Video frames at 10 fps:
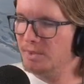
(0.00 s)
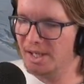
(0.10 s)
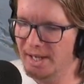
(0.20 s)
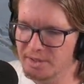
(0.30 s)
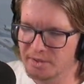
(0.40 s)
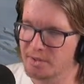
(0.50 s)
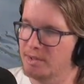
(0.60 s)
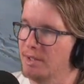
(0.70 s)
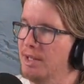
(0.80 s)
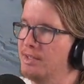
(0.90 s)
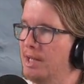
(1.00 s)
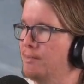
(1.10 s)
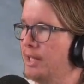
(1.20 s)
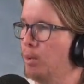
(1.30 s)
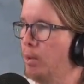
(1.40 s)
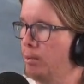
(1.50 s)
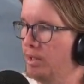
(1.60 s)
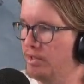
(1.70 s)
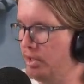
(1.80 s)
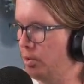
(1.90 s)
It seems like a win-win
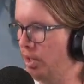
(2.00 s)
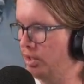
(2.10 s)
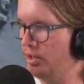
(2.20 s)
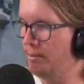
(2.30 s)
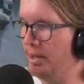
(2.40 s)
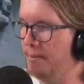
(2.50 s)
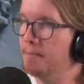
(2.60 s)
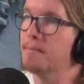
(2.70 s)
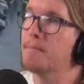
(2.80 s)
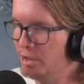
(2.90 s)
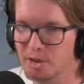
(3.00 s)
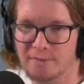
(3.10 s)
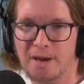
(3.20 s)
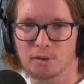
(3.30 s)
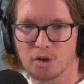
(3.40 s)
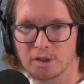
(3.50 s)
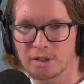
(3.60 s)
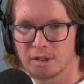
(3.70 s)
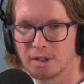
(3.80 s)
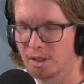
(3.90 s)
situation to me. So if you have a look,
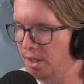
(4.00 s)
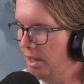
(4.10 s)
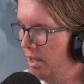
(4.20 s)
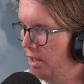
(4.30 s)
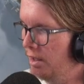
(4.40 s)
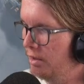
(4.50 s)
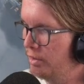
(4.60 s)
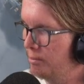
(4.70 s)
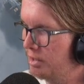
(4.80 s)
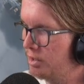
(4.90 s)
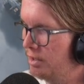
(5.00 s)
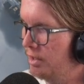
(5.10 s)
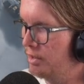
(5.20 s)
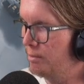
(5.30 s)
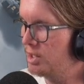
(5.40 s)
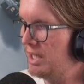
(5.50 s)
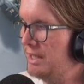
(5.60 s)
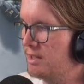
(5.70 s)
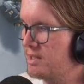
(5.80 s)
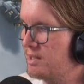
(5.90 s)
the
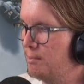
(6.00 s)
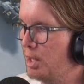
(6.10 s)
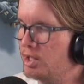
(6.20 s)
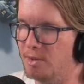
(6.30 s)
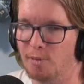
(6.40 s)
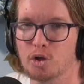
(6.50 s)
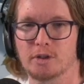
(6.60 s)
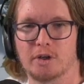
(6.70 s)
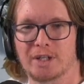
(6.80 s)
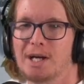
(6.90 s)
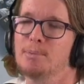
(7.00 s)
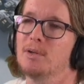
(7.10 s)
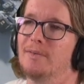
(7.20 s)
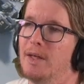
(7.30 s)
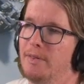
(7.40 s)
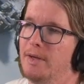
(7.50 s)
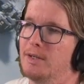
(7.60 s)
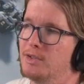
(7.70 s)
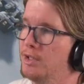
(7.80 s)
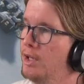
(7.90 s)
machinists, because I voted on a couple of their
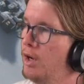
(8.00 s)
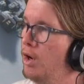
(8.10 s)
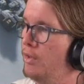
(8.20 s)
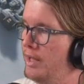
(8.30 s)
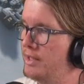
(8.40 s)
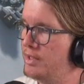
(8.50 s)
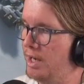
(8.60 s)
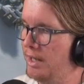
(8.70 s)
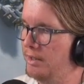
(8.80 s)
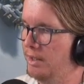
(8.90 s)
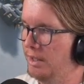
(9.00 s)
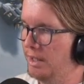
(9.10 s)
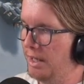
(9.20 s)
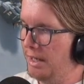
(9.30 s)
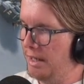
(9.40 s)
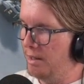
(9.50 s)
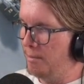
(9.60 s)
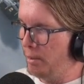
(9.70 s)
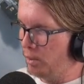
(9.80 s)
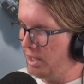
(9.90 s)
things on their side,
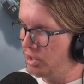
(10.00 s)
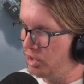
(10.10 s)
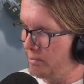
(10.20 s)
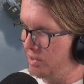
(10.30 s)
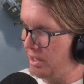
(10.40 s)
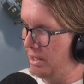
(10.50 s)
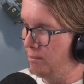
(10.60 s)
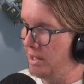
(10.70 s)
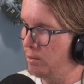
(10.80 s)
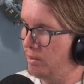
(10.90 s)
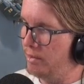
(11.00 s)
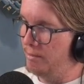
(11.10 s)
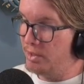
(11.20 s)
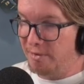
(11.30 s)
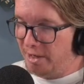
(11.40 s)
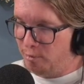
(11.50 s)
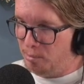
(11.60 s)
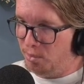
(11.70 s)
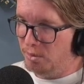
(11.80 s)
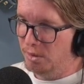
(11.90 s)
my relationship is getting better with them. It's
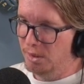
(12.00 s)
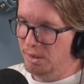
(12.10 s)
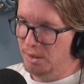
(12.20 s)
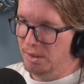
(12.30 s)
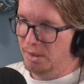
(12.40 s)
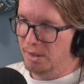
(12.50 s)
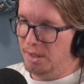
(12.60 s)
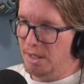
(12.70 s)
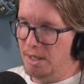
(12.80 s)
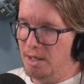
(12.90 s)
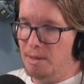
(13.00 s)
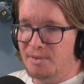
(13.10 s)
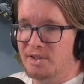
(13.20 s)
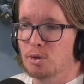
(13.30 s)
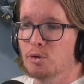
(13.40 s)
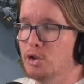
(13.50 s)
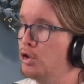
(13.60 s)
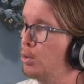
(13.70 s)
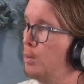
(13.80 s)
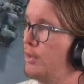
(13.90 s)
favorable. I'm still
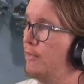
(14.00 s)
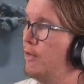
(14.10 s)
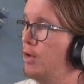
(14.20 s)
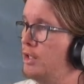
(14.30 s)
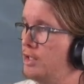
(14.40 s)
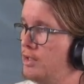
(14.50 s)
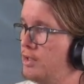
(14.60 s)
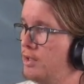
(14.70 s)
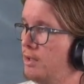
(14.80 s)
neutral with the foragers.